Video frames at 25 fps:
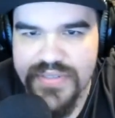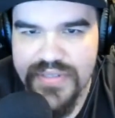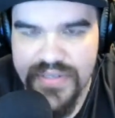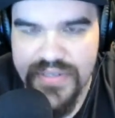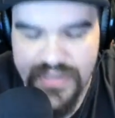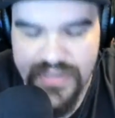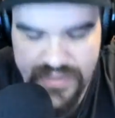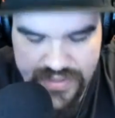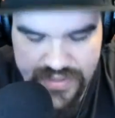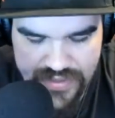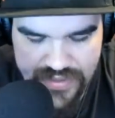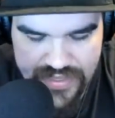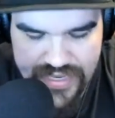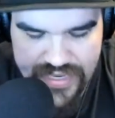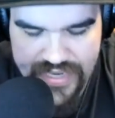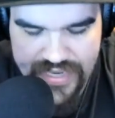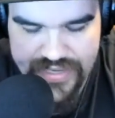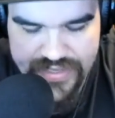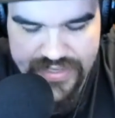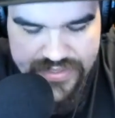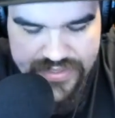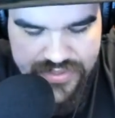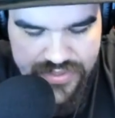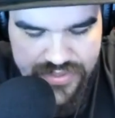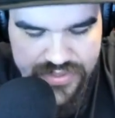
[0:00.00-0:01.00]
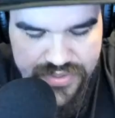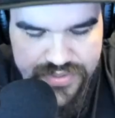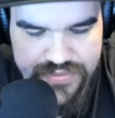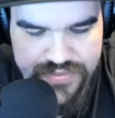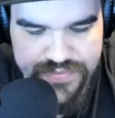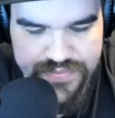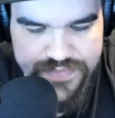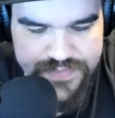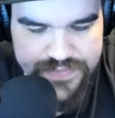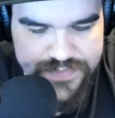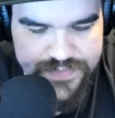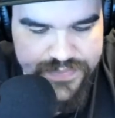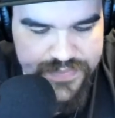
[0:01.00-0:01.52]
Gonna hang this on
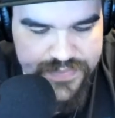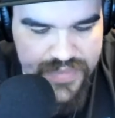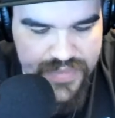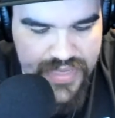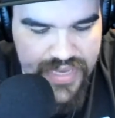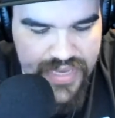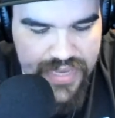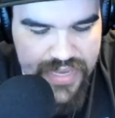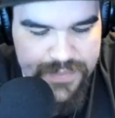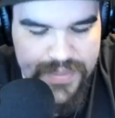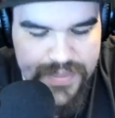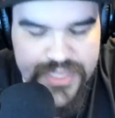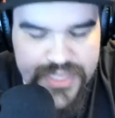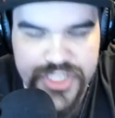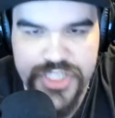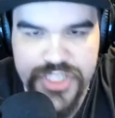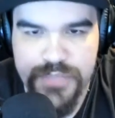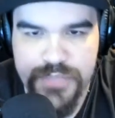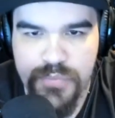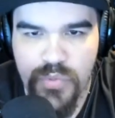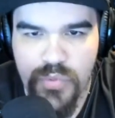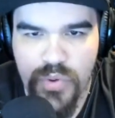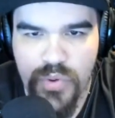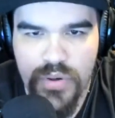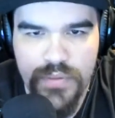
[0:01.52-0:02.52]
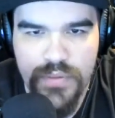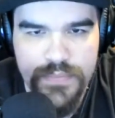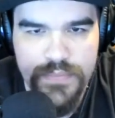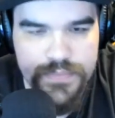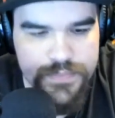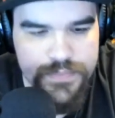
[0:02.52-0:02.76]
in my gym wall